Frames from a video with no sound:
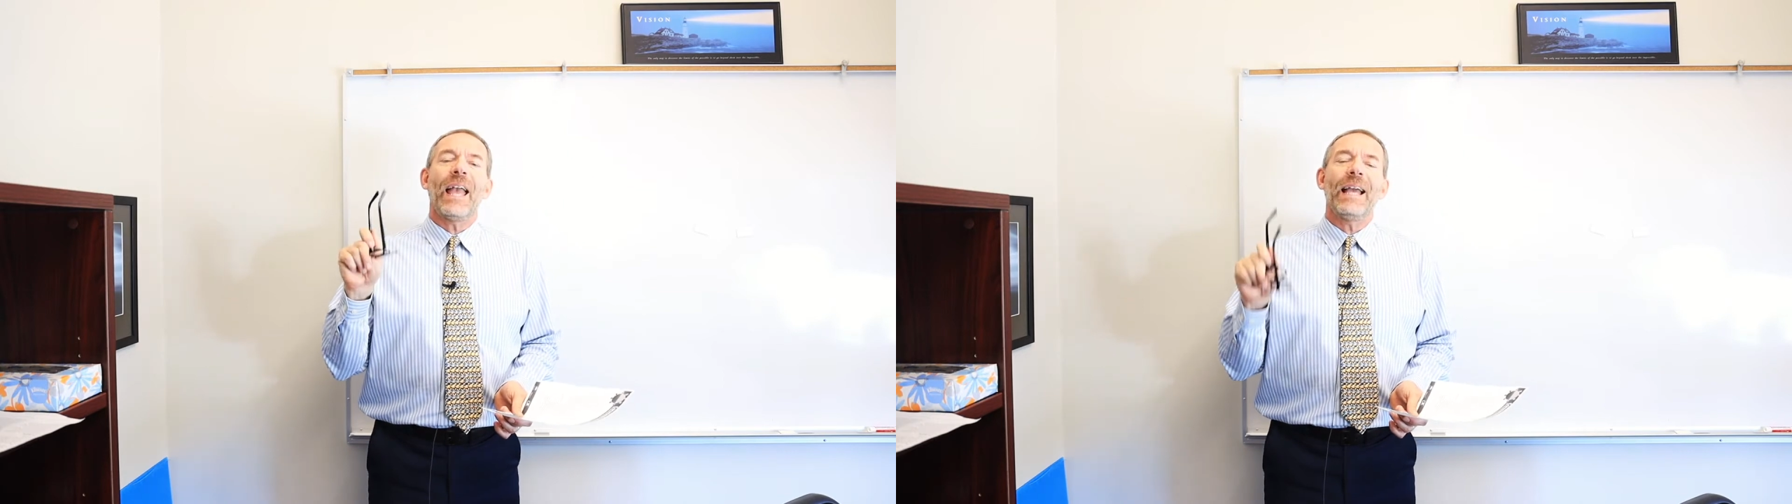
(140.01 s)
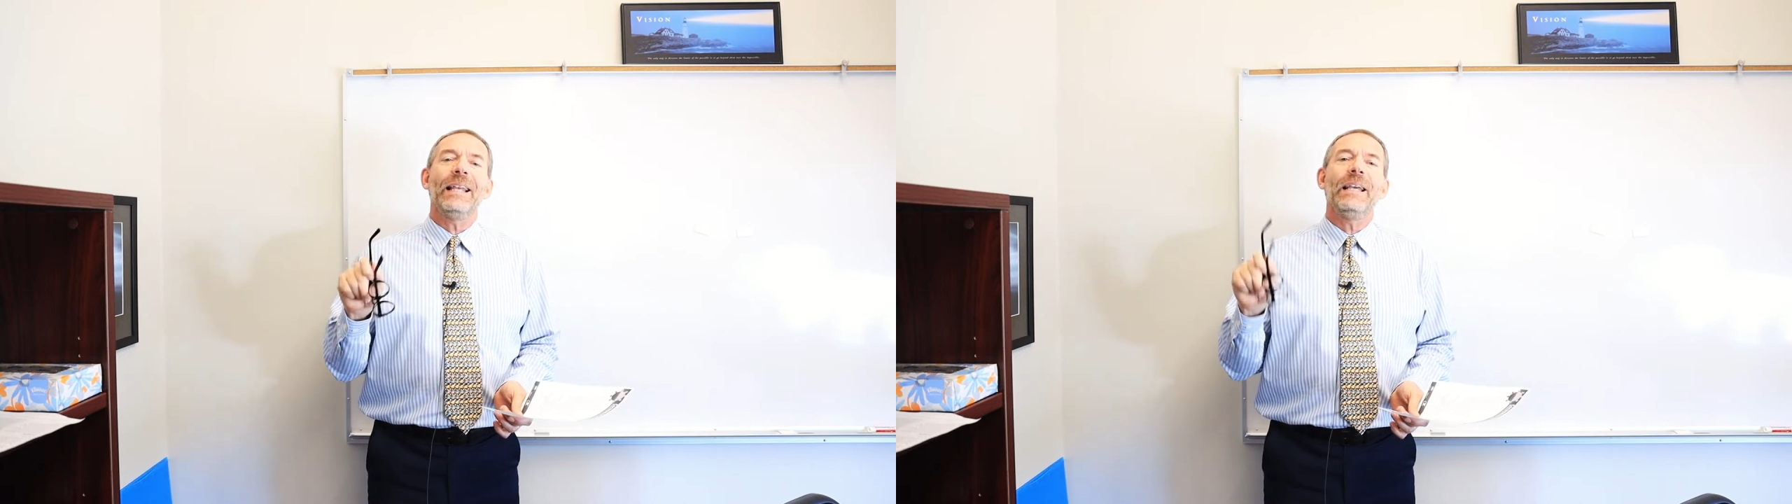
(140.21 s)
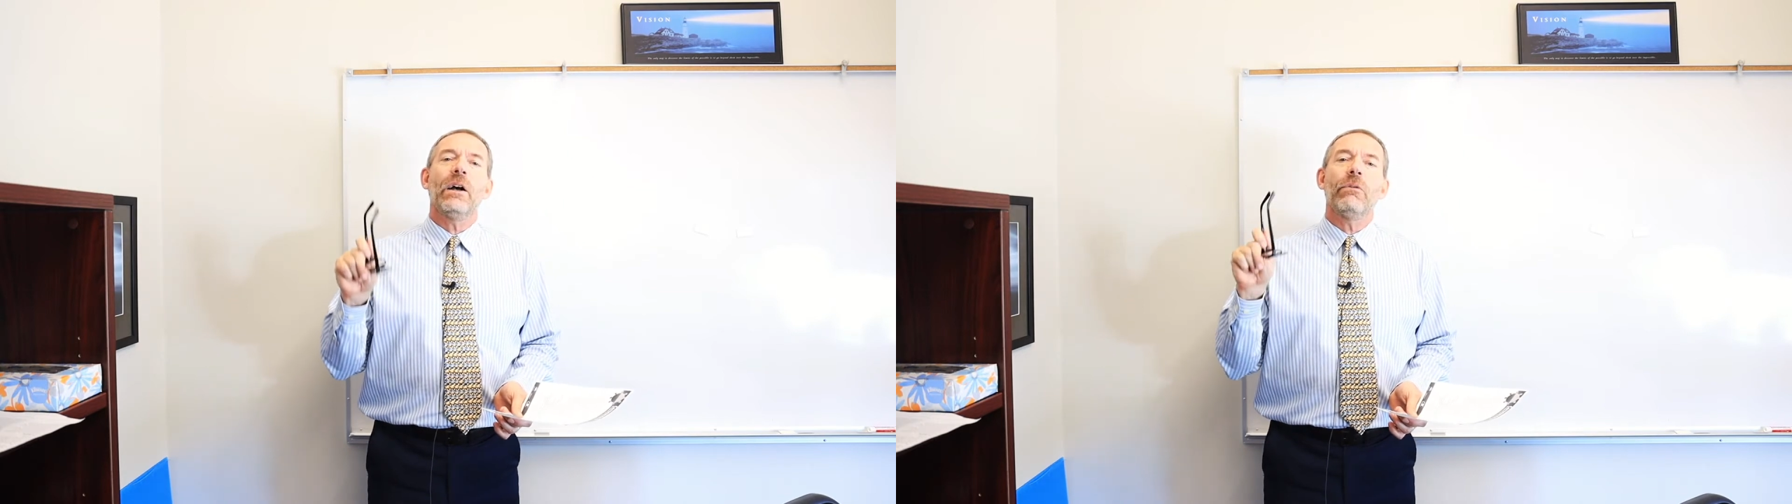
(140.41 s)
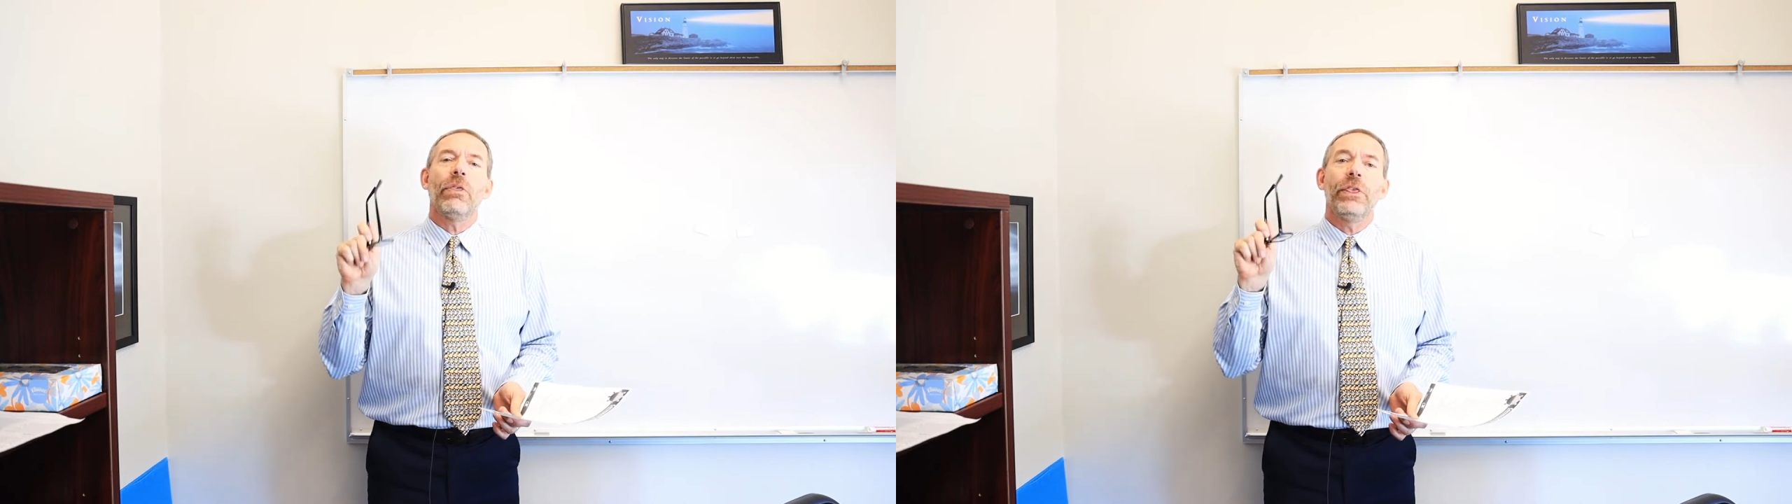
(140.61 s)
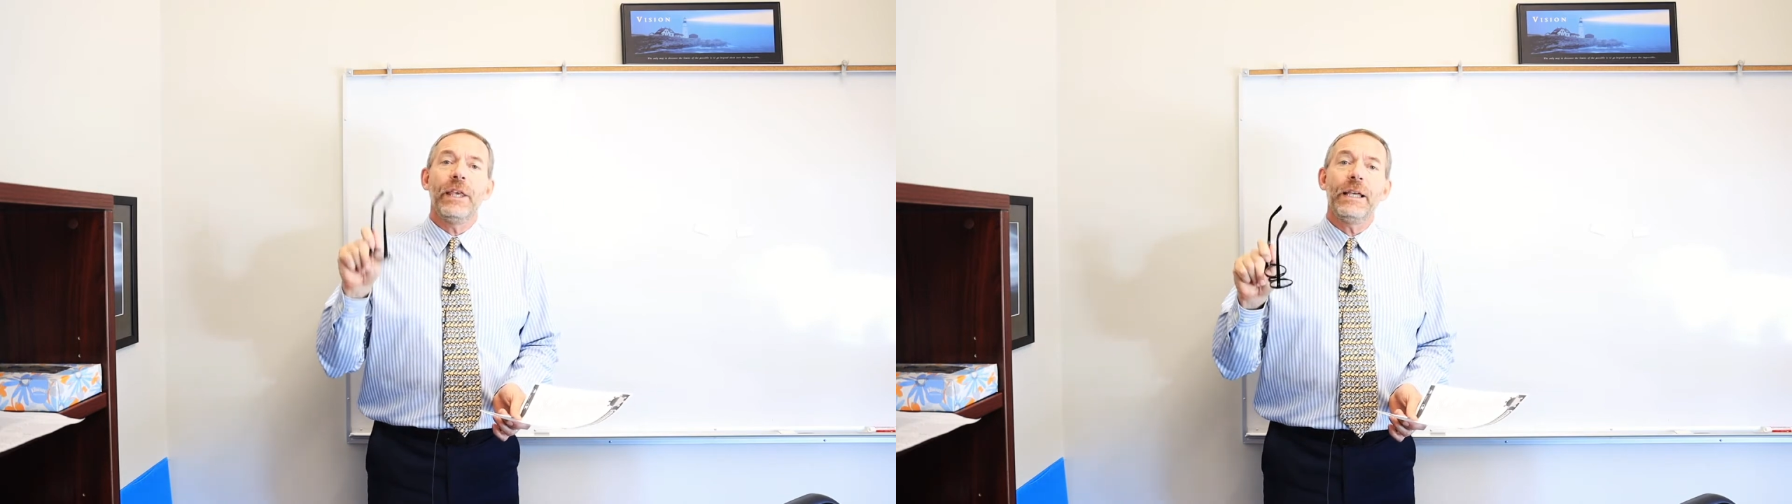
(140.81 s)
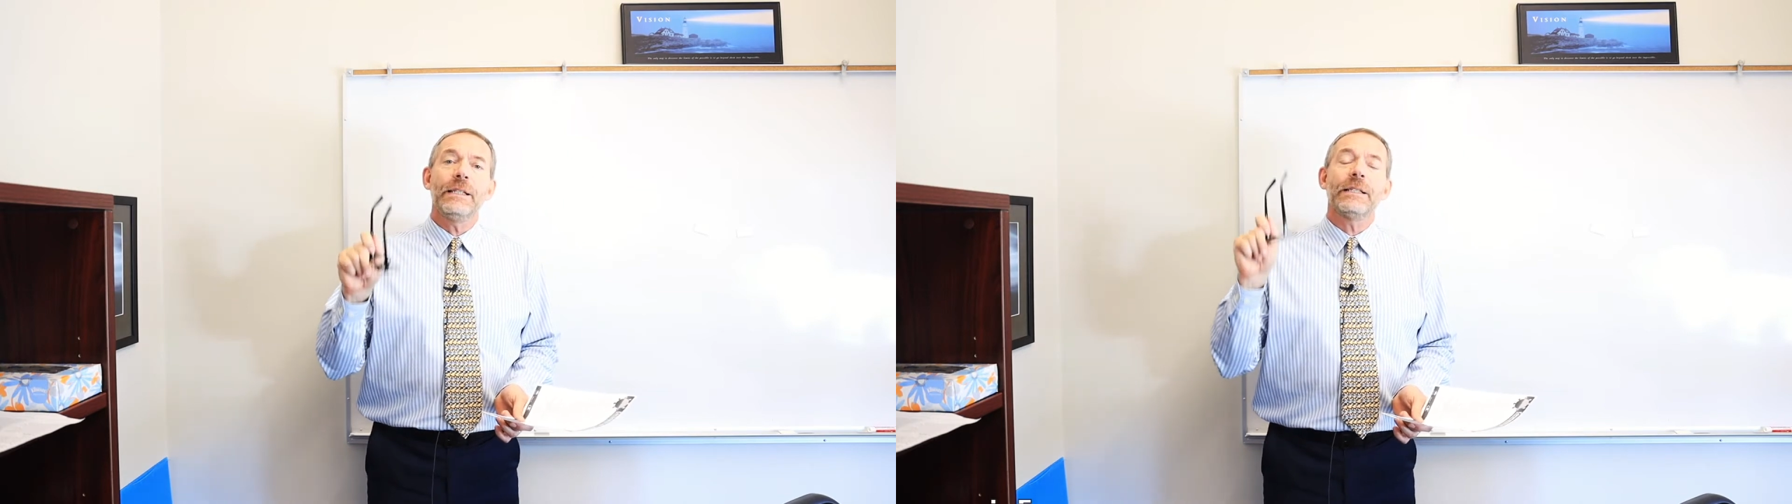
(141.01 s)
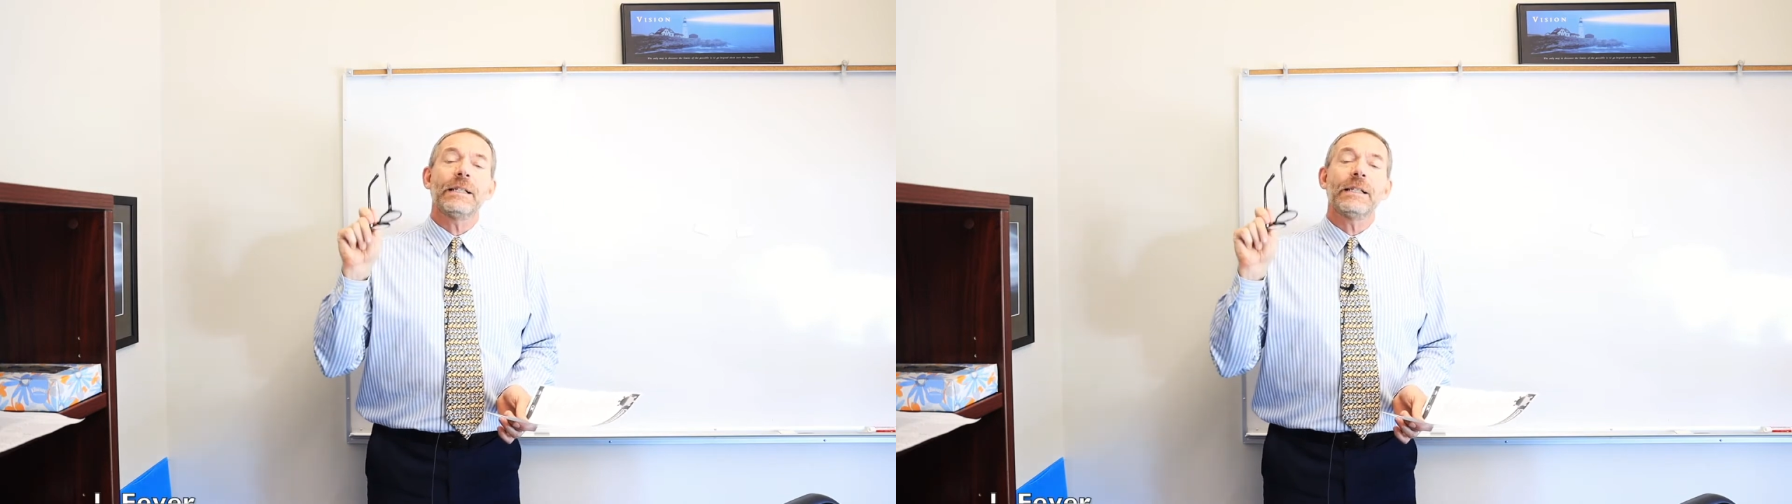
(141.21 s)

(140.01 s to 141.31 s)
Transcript: any of these